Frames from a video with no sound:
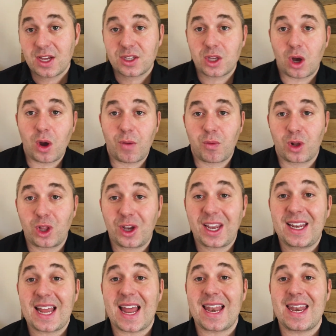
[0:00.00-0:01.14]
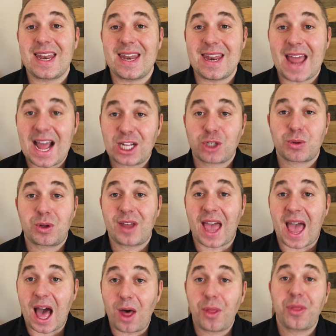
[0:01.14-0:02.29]
So if we're looking at natural,
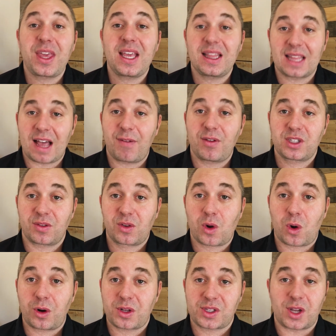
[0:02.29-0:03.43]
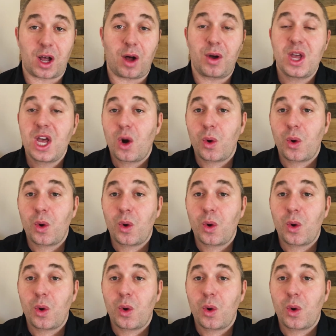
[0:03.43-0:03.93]
healthy levels of cortisol,